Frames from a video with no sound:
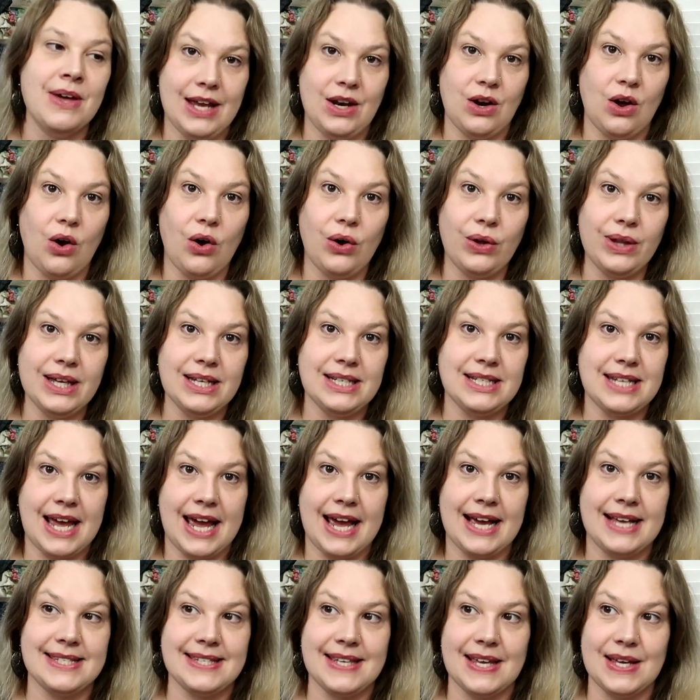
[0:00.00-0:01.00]
And all it
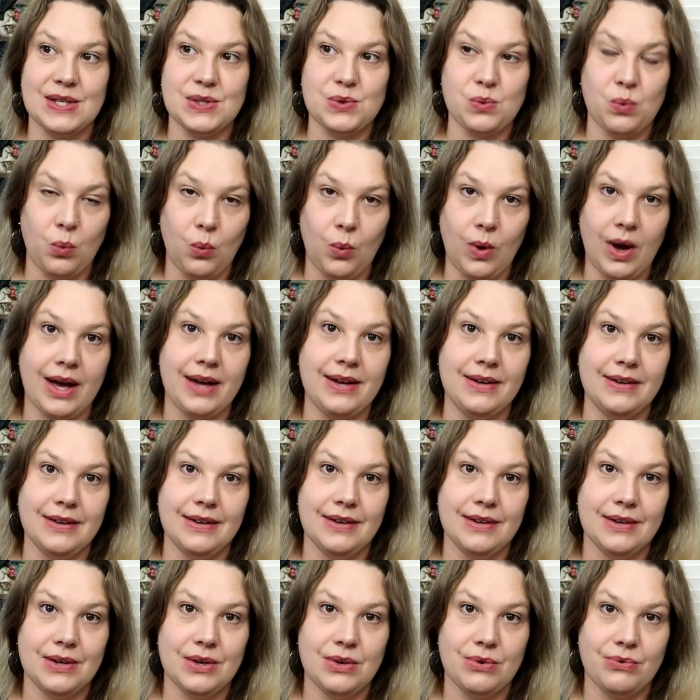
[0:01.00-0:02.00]
takes is one
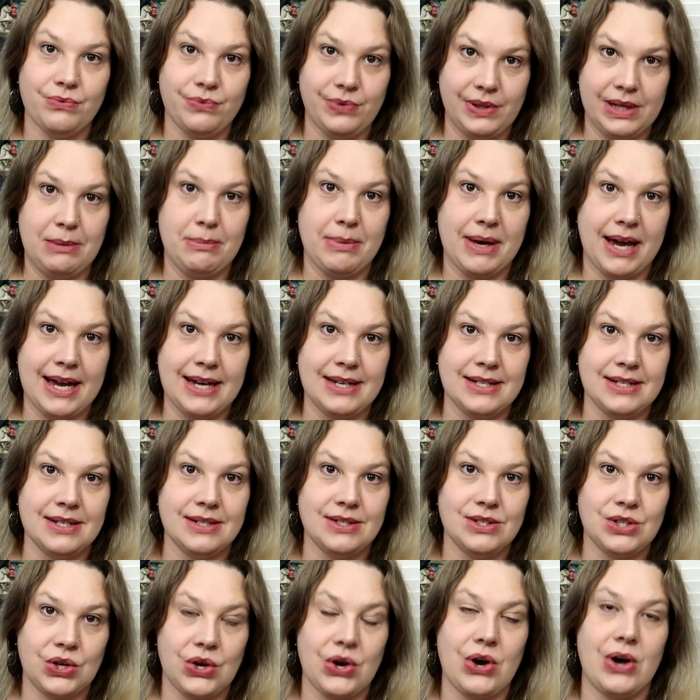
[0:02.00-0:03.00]
flea bite
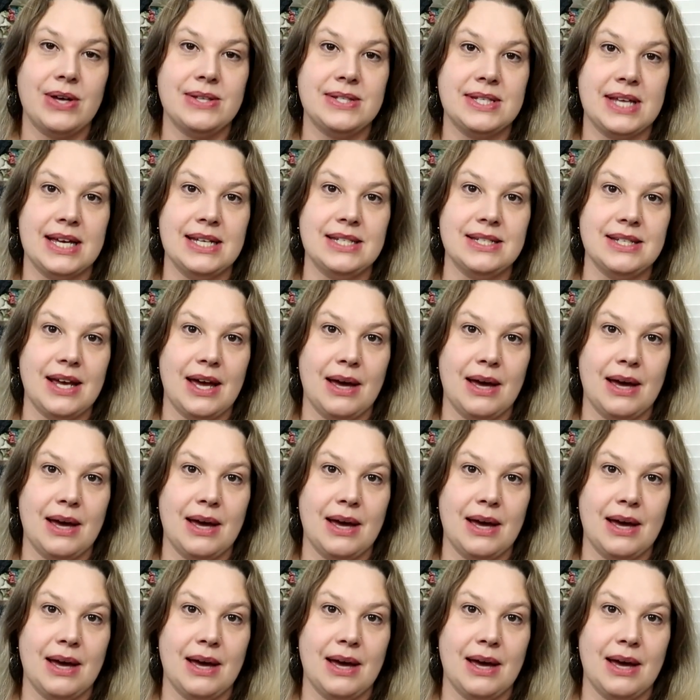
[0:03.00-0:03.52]
to cause it.